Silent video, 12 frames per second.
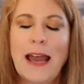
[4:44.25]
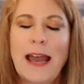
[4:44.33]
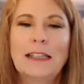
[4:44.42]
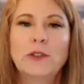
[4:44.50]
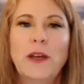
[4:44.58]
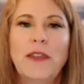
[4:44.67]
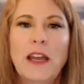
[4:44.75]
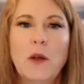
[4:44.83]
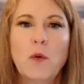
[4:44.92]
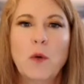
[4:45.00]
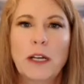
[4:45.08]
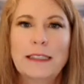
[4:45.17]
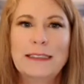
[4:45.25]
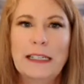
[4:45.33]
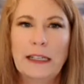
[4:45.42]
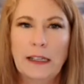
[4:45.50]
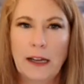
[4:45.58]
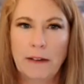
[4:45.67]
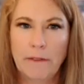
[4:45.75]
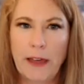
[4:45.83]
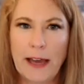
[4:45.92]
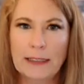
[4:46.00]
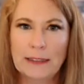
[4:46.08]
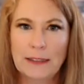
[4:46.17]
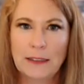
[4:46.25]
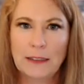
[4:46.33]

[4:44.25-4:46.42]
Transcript: And so I think we're going to see a lot of that.